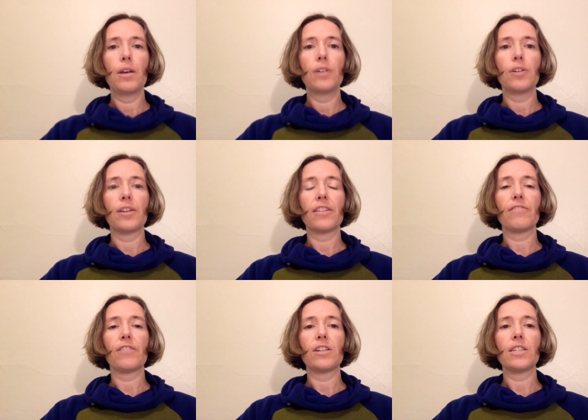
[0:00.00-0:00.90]
During the
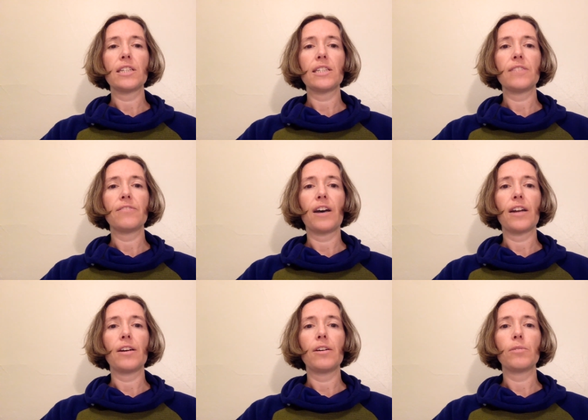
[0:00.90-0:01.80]
first
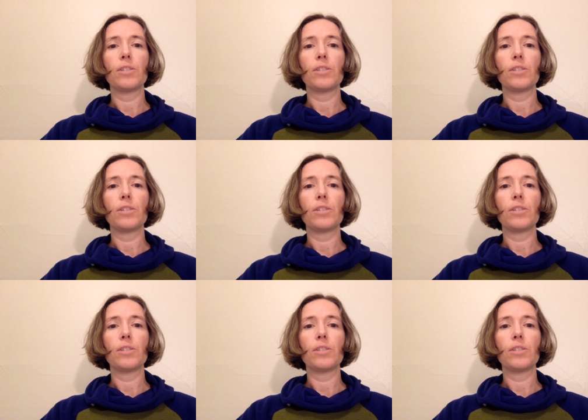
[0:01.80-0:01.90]
Intifada, which